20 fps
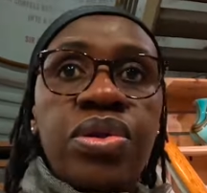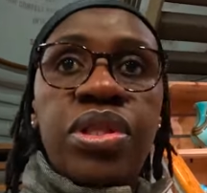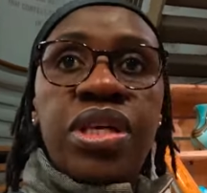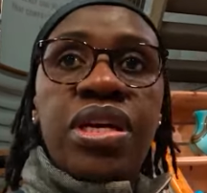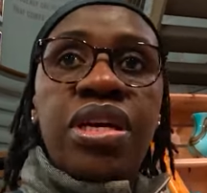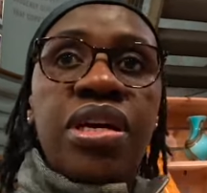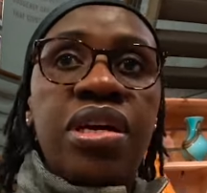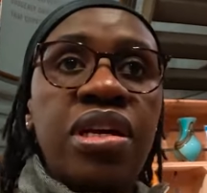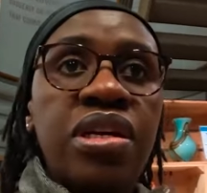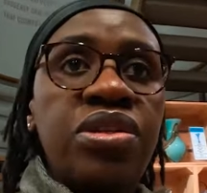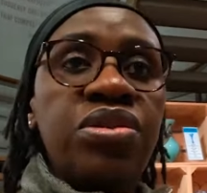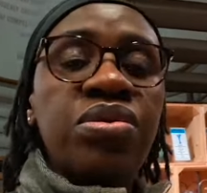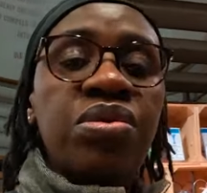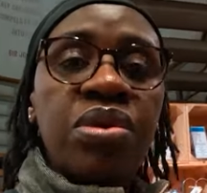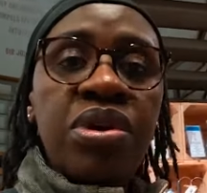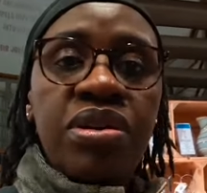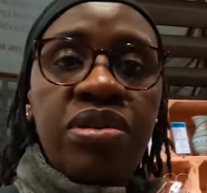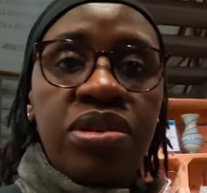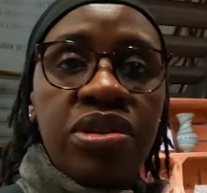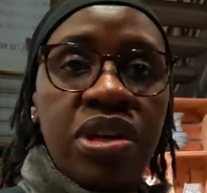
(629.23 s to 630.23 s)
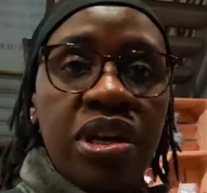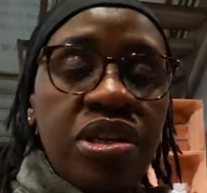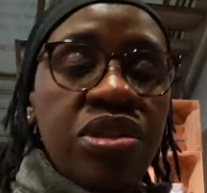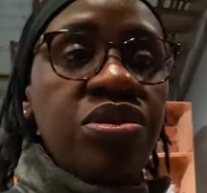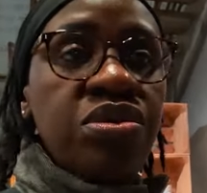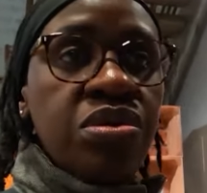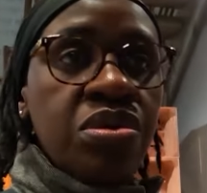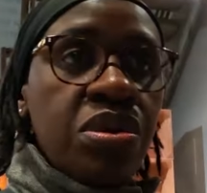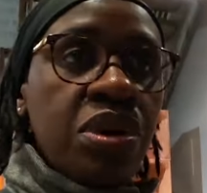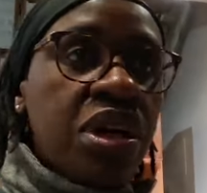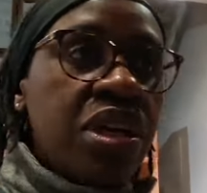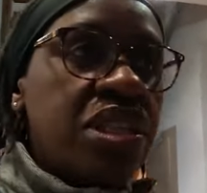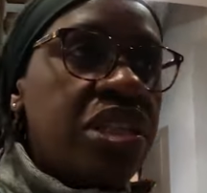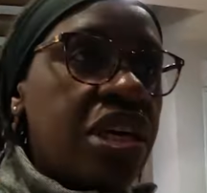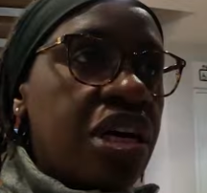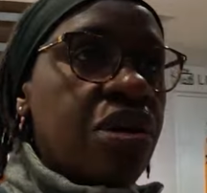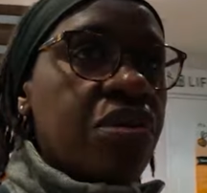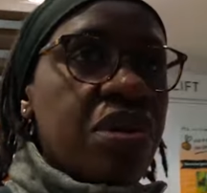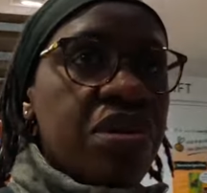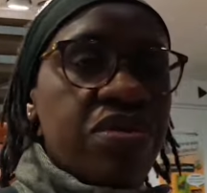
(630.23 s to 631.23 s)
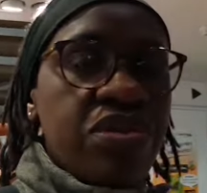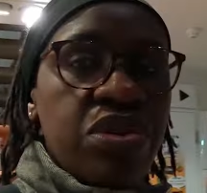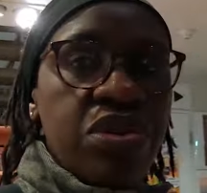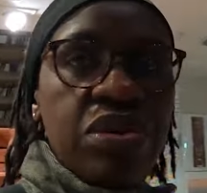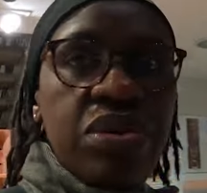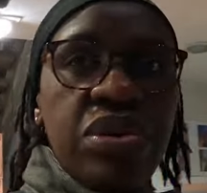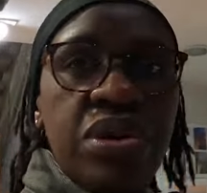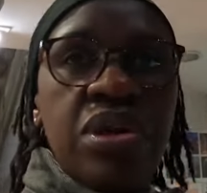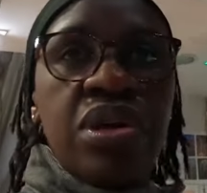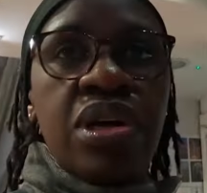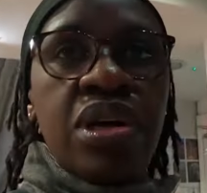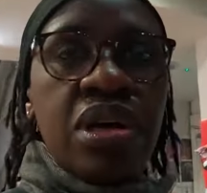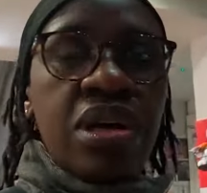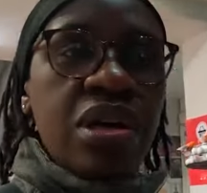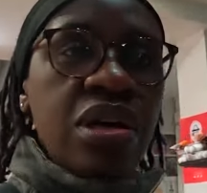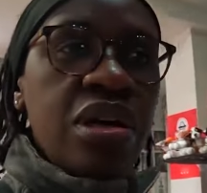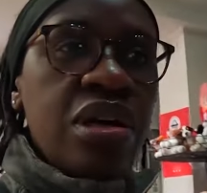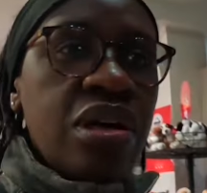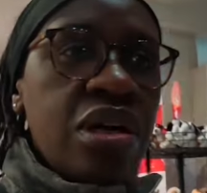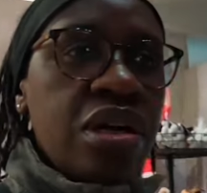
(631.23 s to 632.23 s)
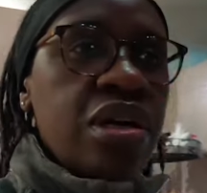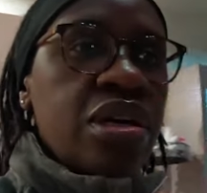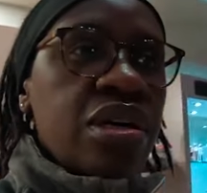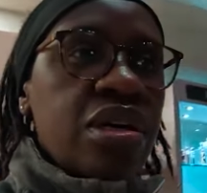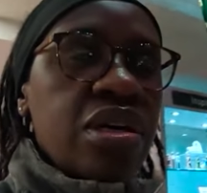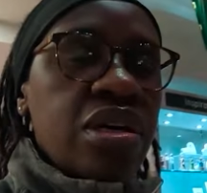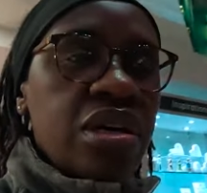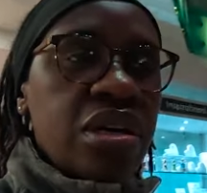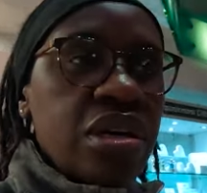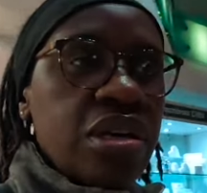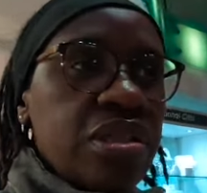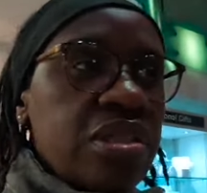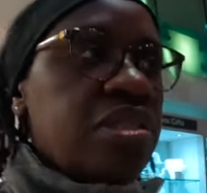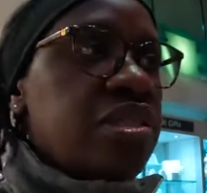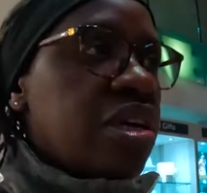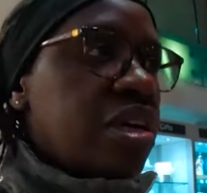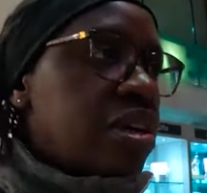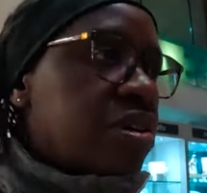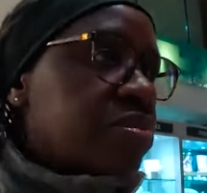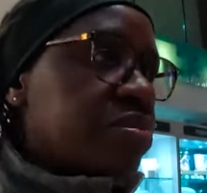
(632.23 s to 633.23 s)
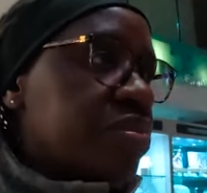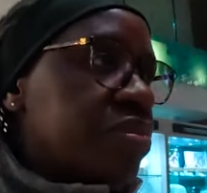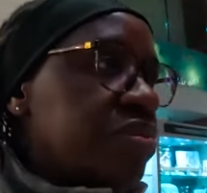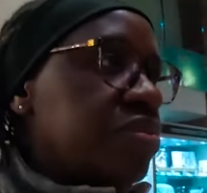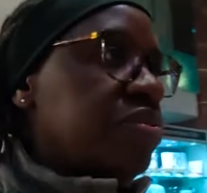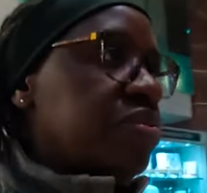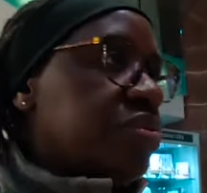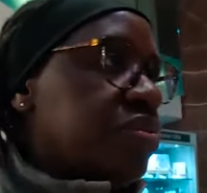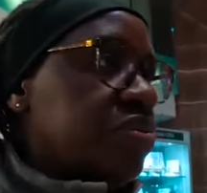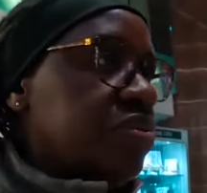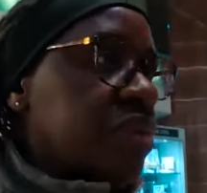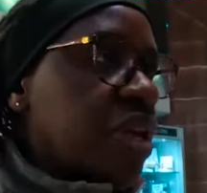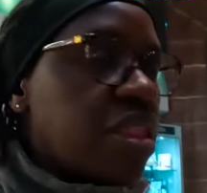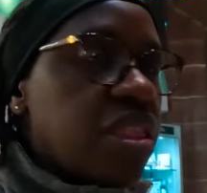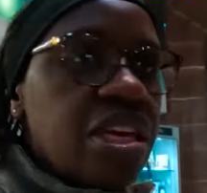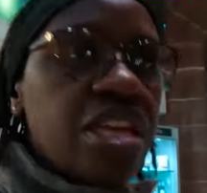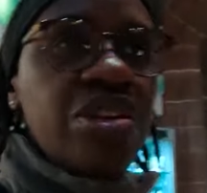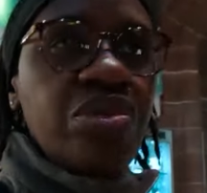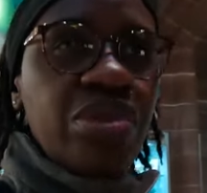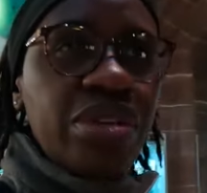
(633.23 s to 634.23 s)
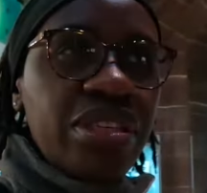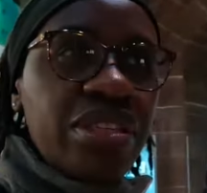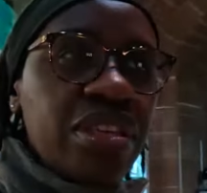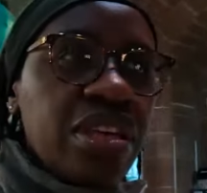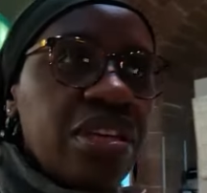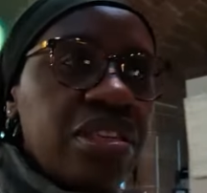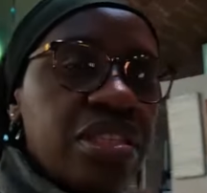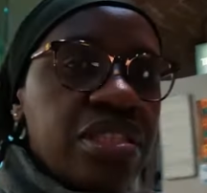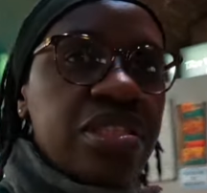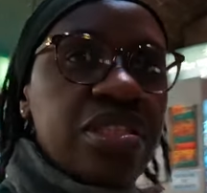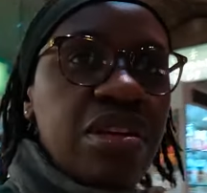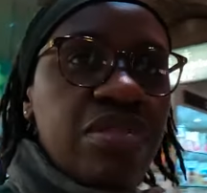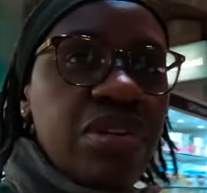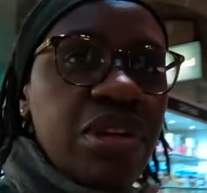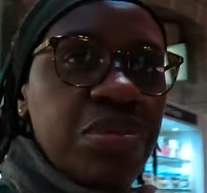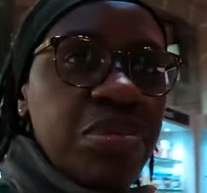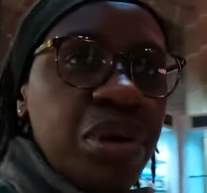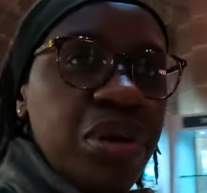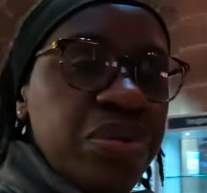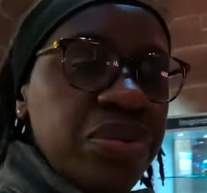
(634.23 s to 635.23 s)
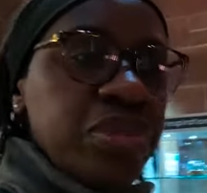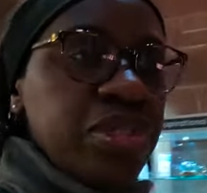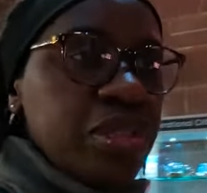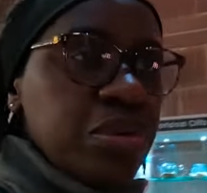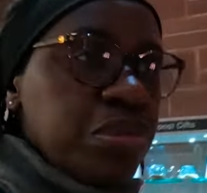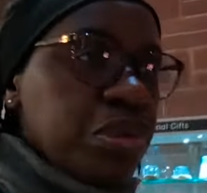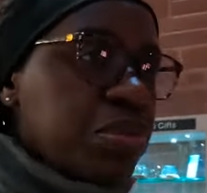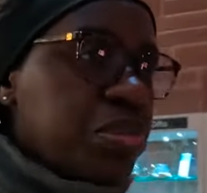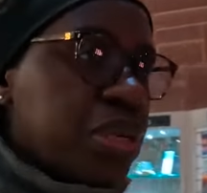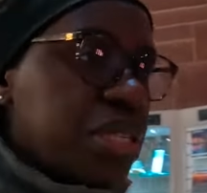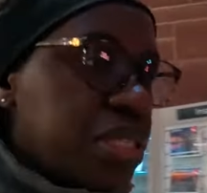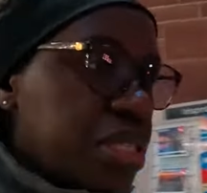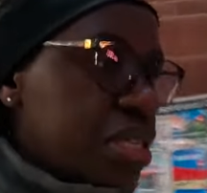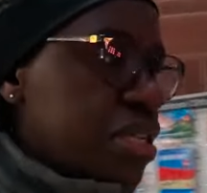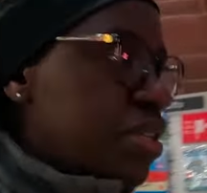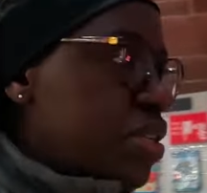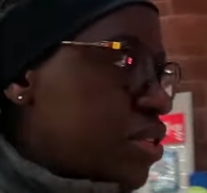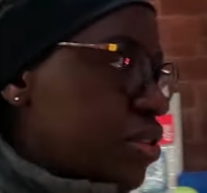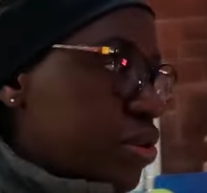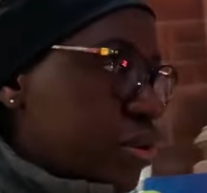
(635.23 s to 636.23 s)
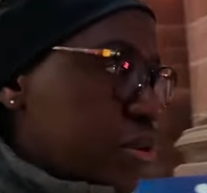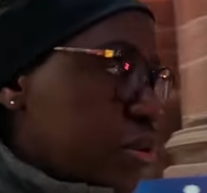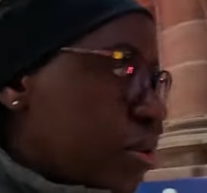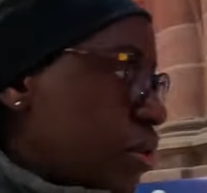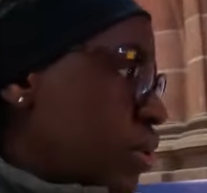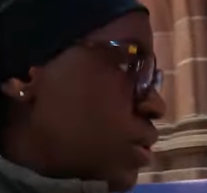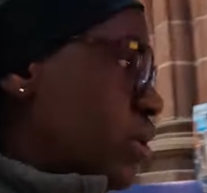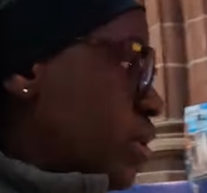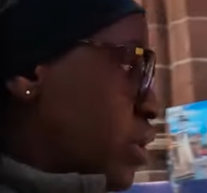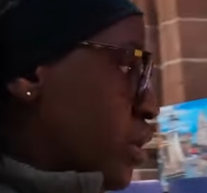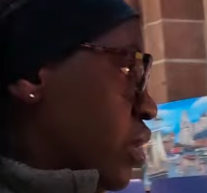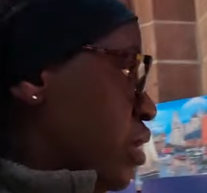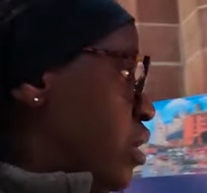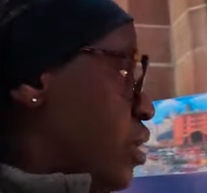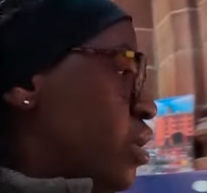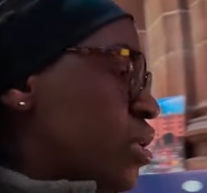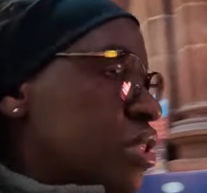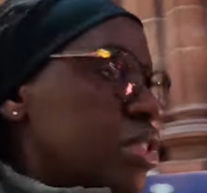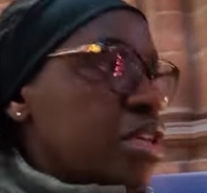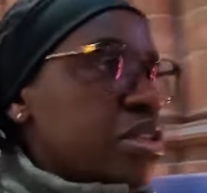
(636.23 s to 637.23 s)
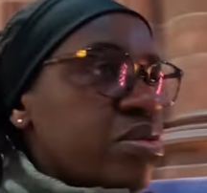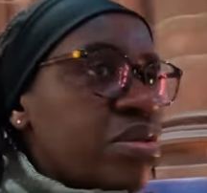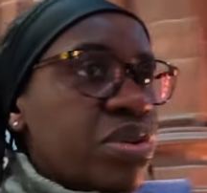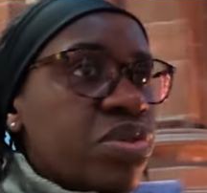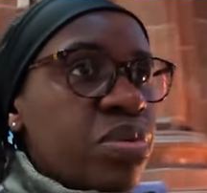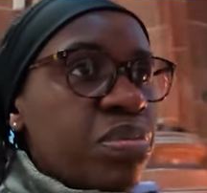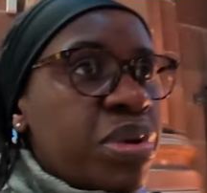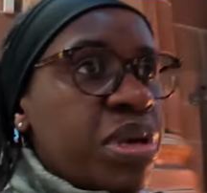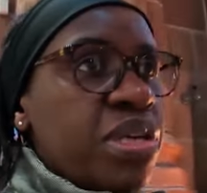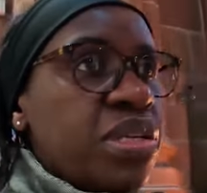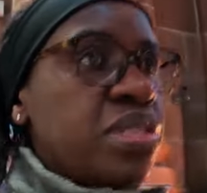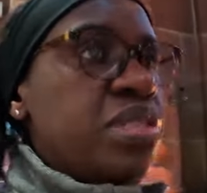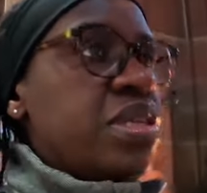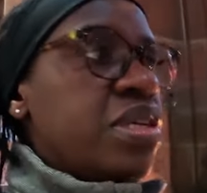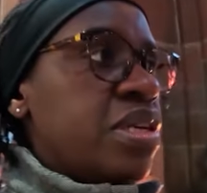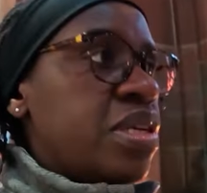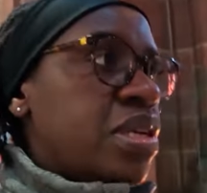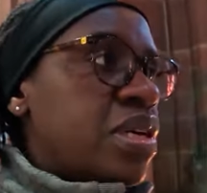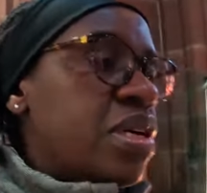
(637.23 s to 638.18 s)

the to go and uh, do a tower view, and um, I think it was seven pounds per person. So that's what we paid.